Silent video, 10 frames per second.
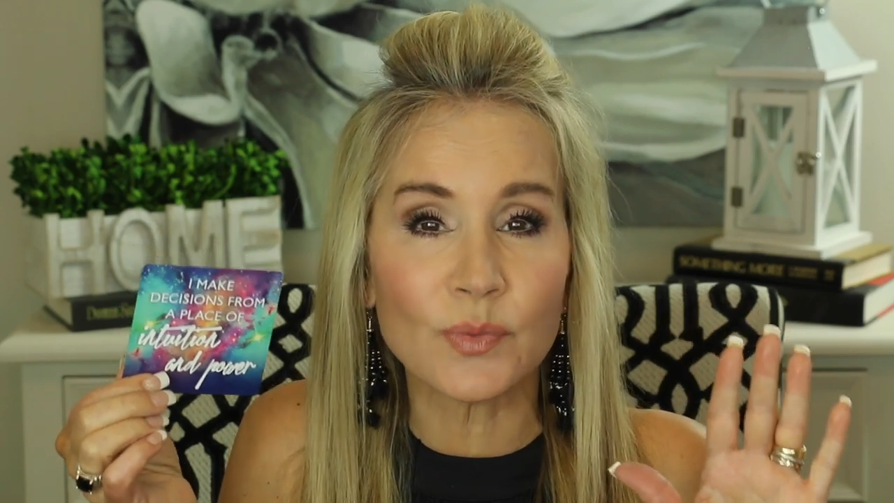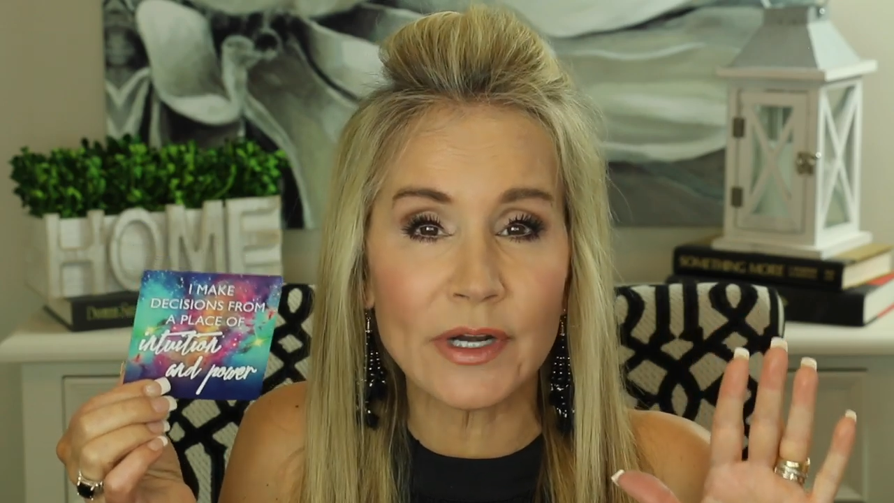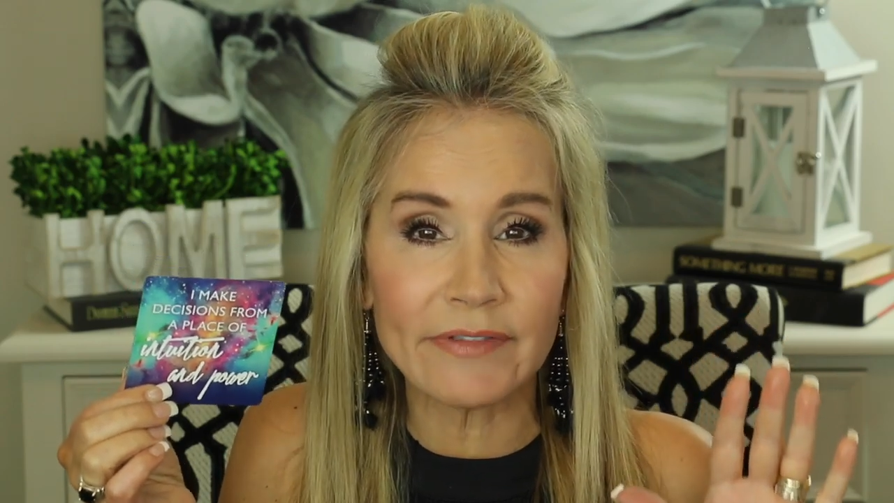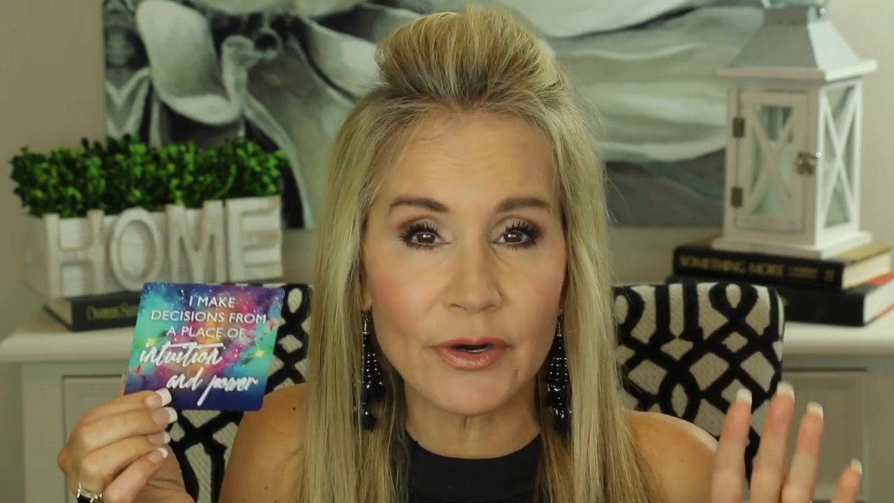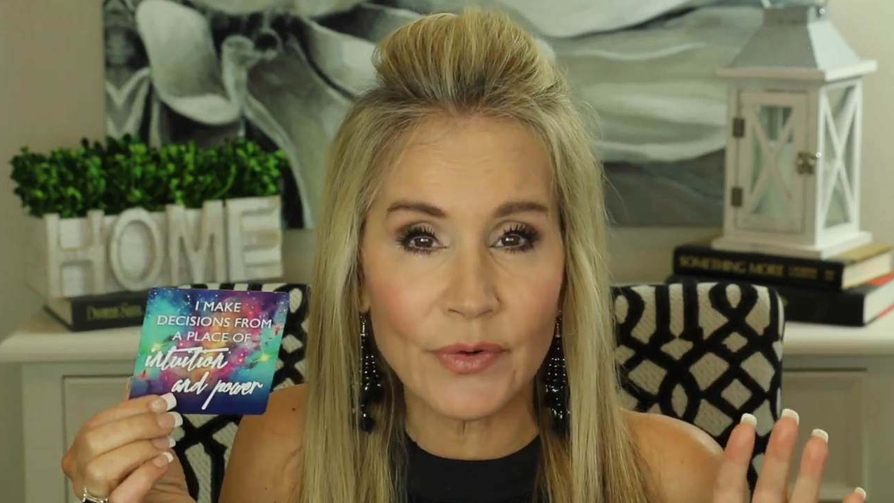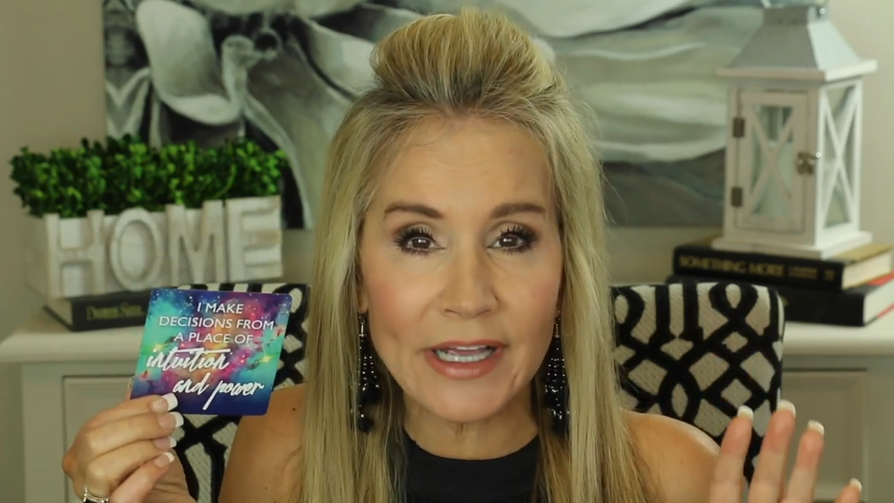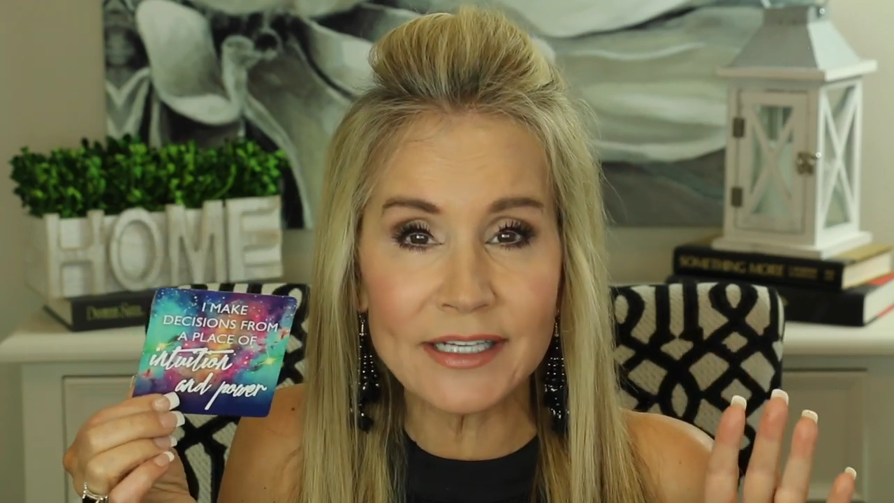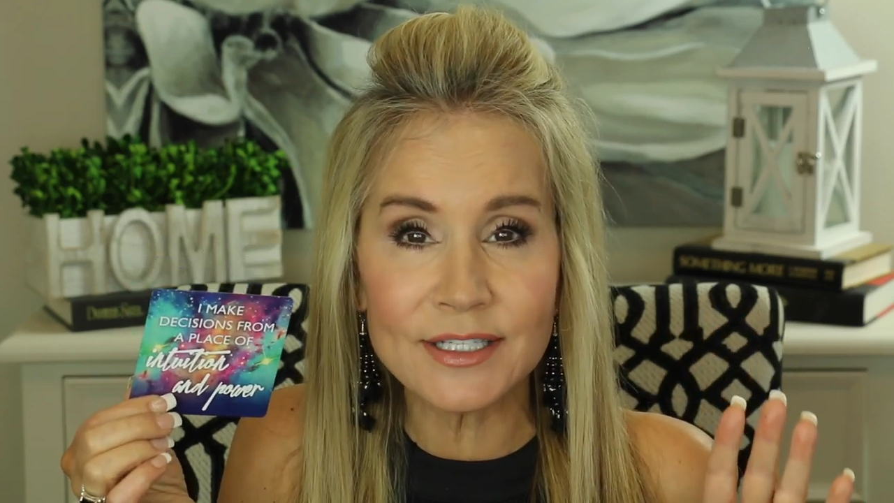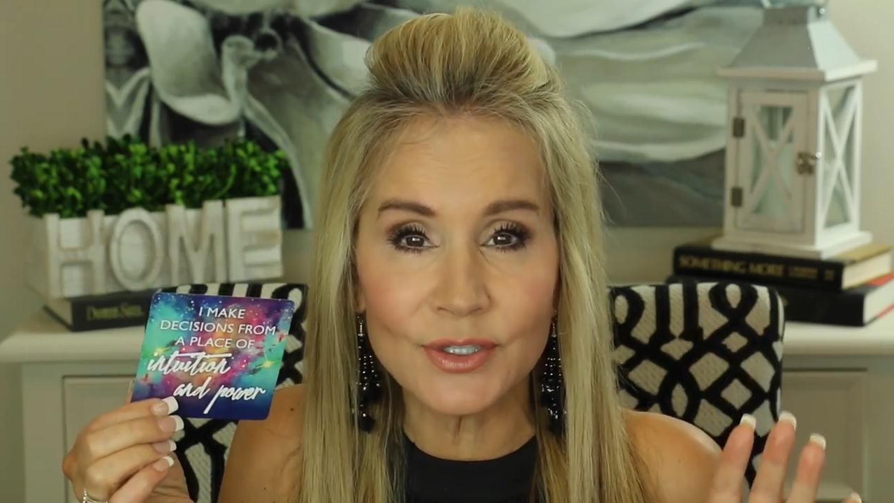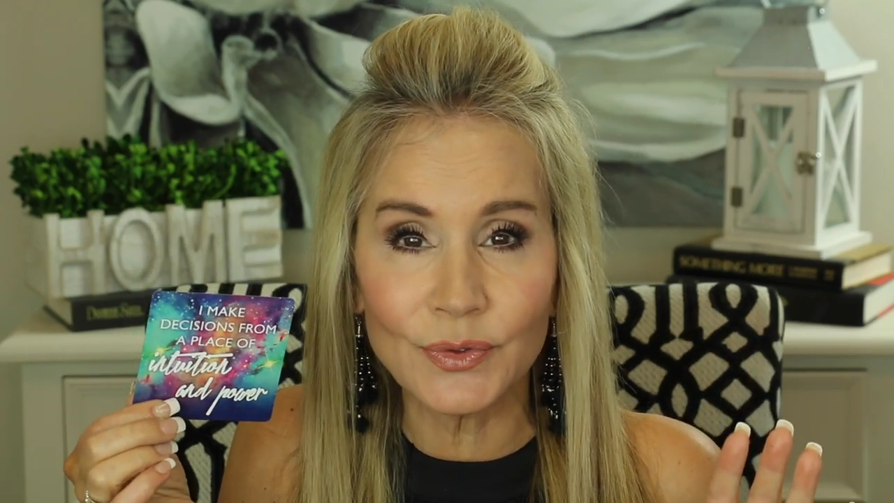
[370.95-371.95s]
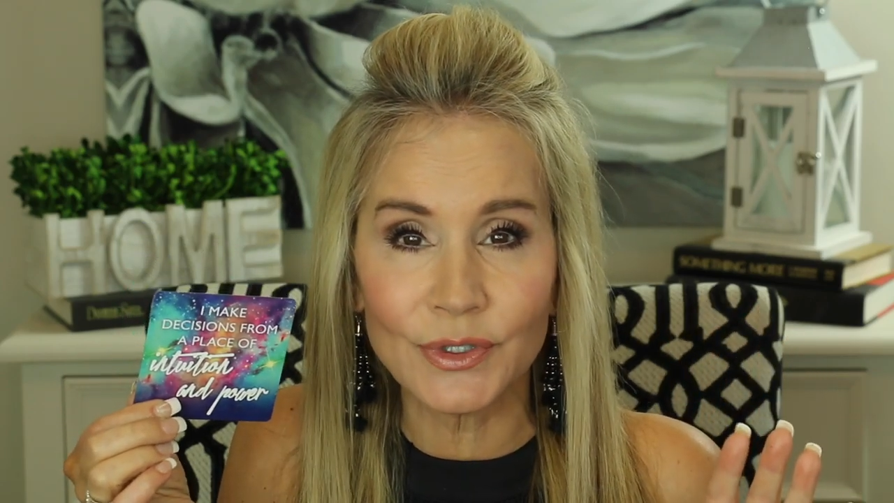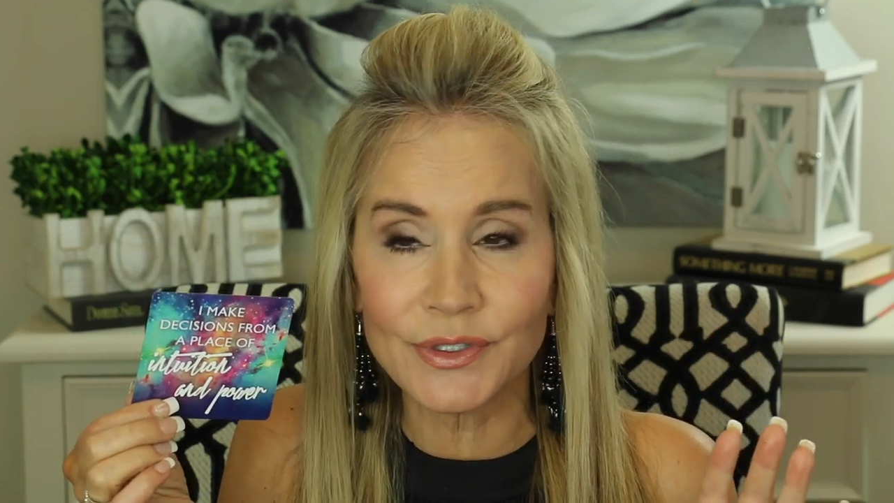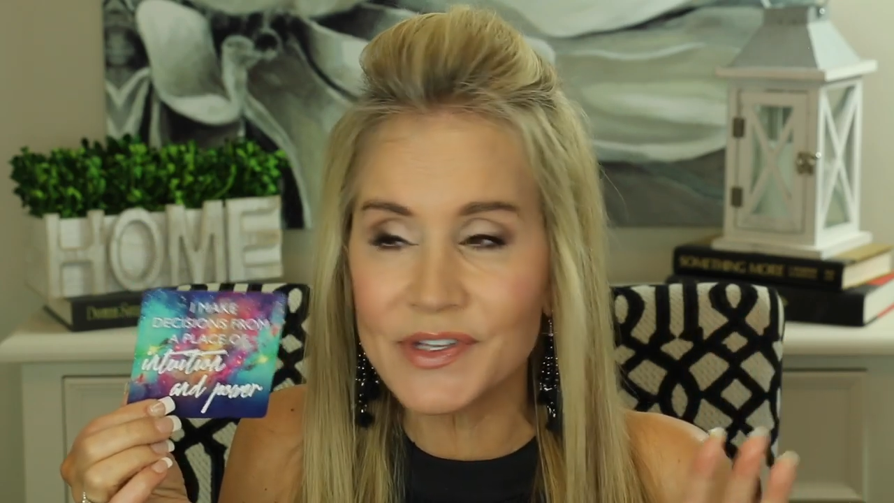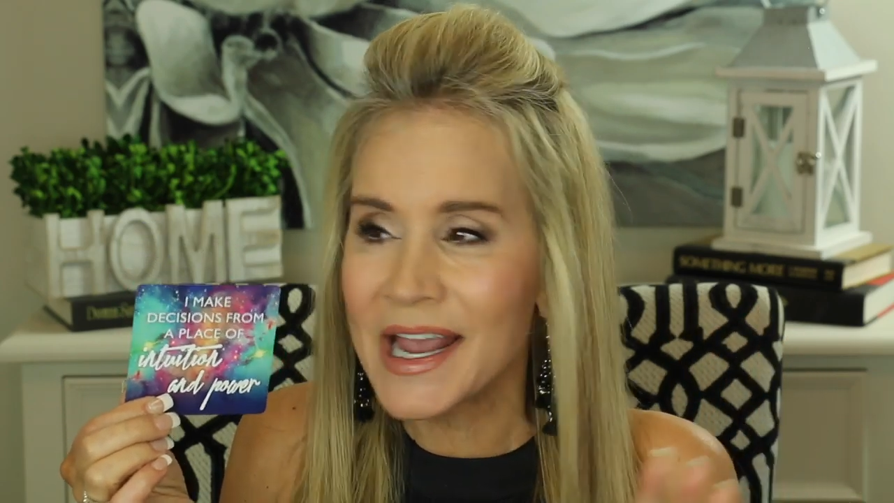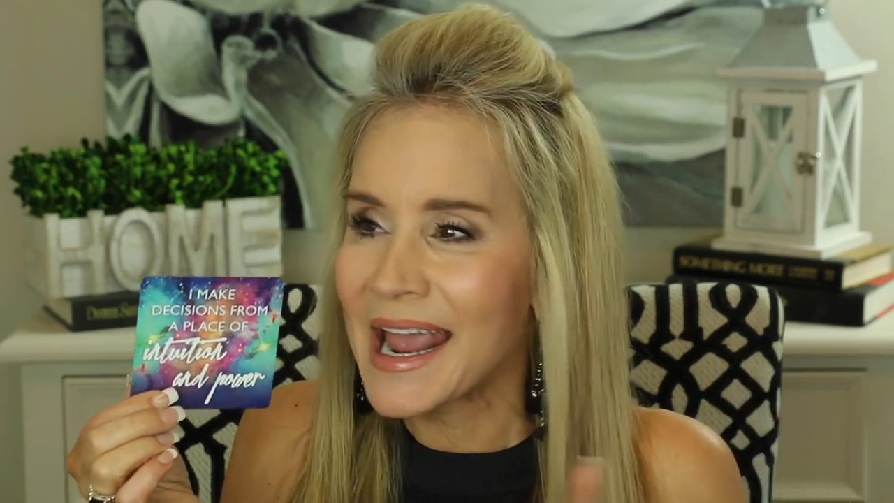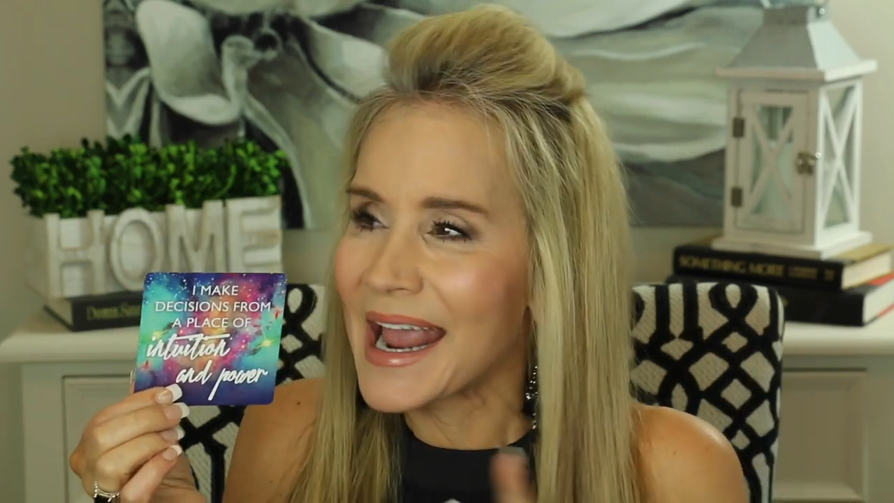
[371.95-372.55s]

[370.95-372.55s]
one of our greatest tools.